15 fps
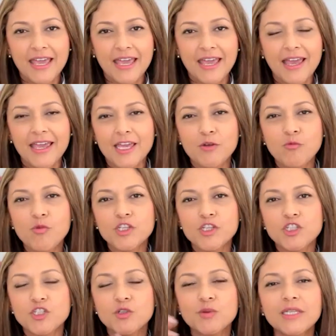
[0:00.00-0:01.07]
in
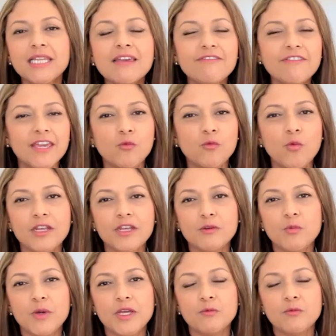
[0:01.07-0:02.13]
which you live in
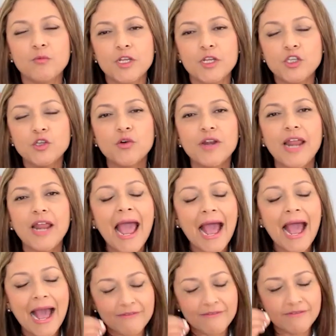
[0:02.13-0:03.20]
when you don't
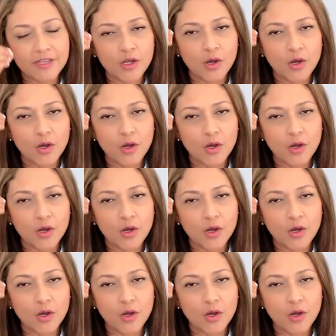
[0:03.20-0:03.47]
have